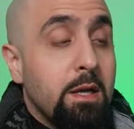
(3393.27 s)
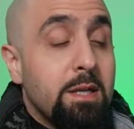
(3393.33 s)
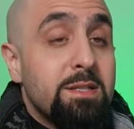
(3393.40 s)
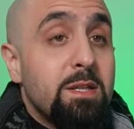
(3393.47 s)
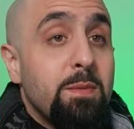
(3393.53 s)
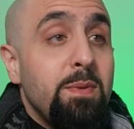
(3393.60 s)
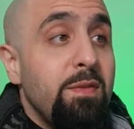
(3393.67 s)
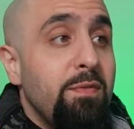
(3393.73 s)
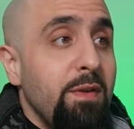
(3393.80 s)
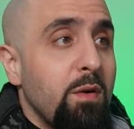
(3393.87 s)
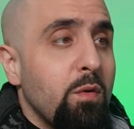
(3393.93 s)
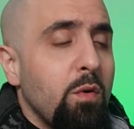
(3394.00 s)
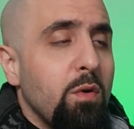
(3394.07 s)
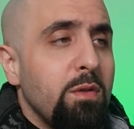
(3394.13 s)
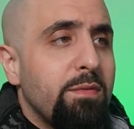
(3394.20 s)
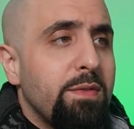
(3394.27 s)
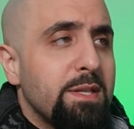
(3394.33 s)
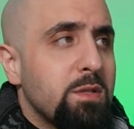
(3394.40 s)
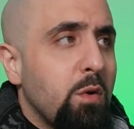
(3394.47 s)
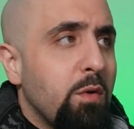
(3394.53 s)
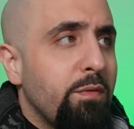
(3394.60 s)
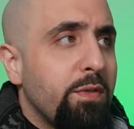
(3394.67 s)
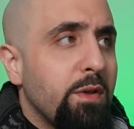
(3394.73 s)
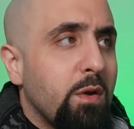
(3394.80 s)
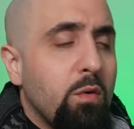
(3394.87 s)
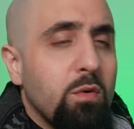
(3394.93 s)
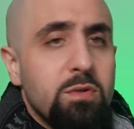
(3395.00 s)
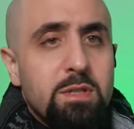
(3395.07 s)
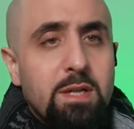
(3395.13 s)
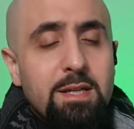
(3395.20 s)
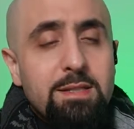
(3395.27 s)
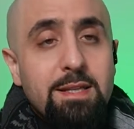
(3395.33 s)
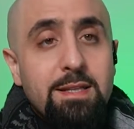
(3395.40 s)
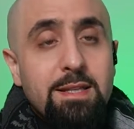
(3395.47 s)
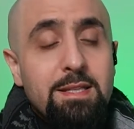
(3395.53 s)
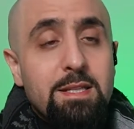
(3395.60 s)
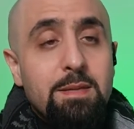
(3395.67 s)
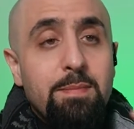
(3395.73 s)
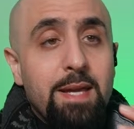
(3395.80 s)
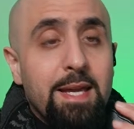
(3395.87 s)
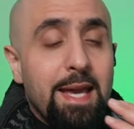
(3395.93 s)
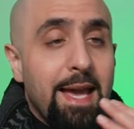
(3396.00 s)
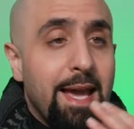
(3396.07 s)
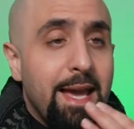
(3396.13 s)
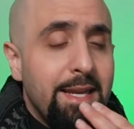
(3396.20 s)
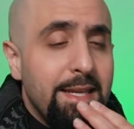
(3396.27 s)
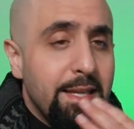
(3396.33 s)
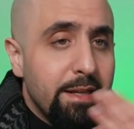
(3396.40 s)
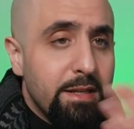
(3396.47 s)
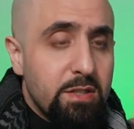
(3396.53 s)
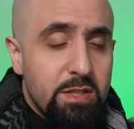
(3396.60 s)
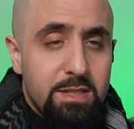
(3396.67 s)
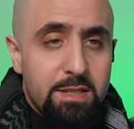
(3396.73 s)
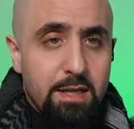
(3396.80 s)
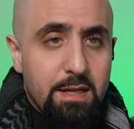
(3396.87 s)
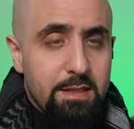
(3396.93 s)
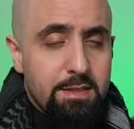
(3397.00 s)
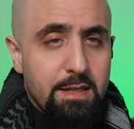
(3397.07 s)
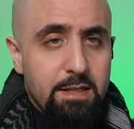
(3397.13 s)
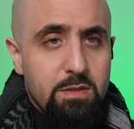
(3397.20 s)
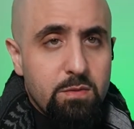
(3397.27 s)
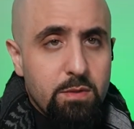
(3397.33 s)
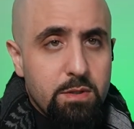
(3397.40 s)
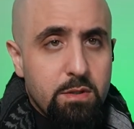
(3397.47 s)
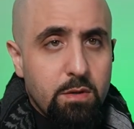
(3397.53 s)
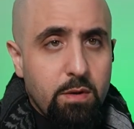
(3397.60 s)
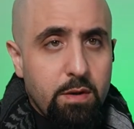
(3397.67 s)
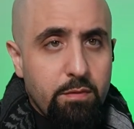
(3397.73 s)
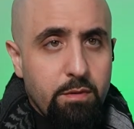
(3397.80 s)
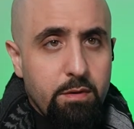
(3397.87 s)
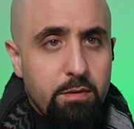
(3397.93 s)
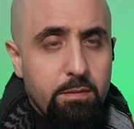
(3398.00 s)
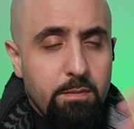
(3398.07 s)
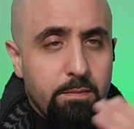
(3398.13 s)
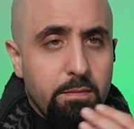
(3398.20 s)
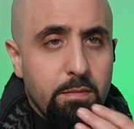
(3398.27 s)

Because to be fair, all of this off the coast of Gaza, it doesn't make any logistical sense whatsoever.